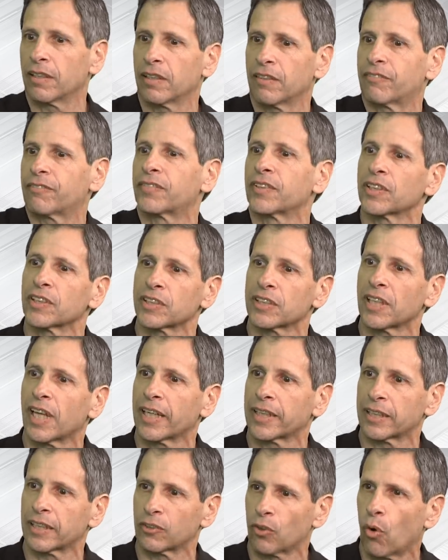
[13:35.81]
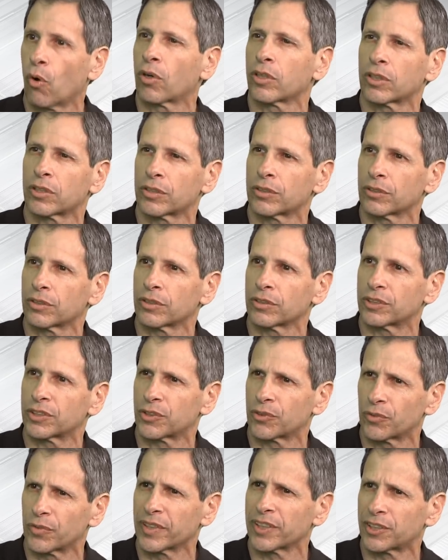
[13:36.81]
it feels like in order
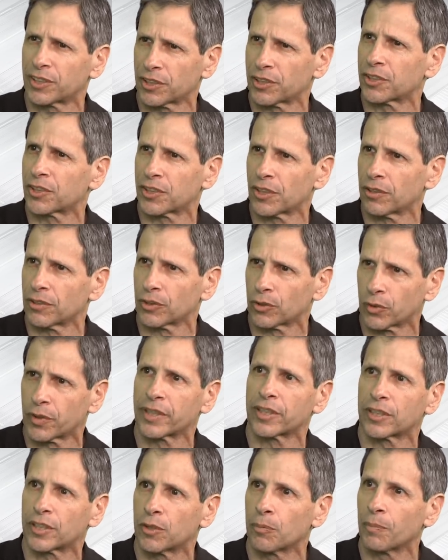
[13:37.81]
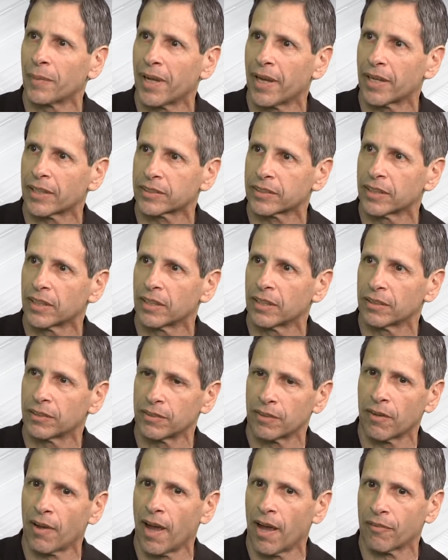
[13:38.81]
to reach a certain critical mass, mm
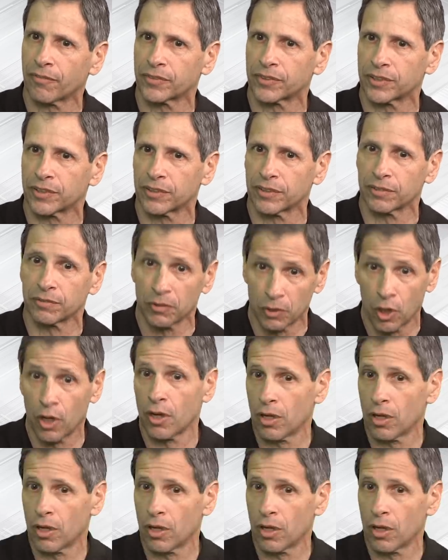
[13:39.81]
-hmm. you have to make,